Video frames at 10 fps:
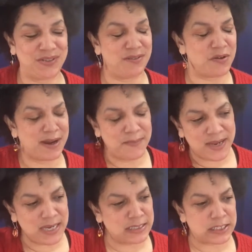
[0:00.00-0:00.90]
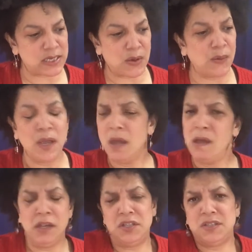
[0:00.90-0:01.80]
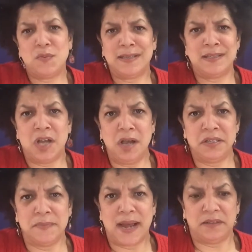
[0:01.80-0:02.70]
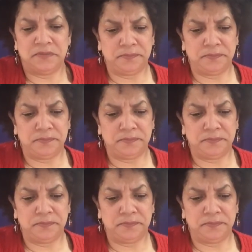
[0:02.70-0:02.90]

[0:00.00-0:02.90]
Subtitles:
You know what I mean? So it just wasn't talked about.